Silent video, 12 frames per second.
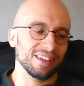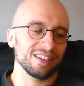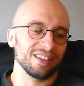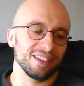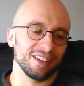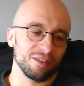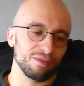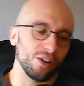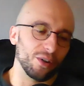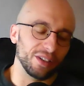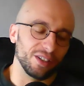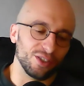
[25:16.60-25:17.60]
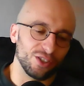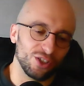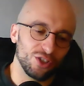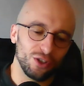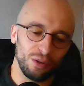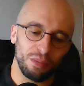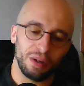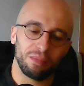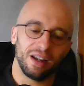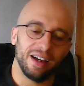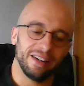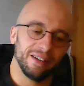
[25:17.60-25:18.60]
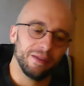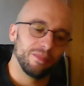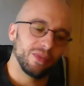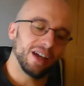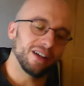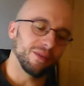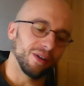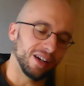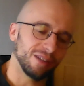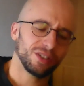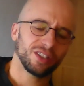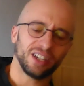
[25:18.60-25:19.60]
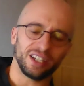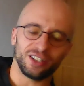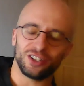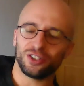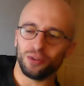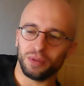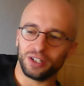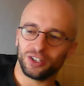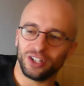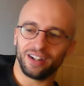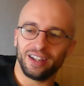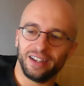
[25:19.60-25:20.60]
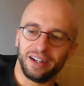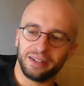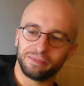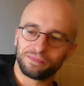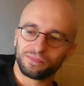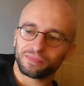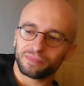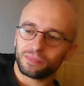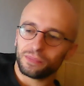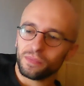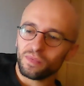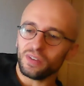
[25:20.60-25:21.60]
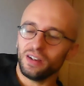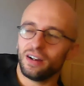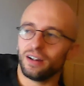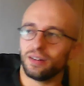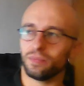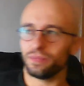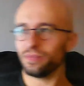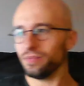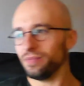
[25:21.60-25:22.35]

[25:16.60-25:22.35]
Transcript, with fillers: you know following this stupid plan anyway and he would just say stupid shit like that um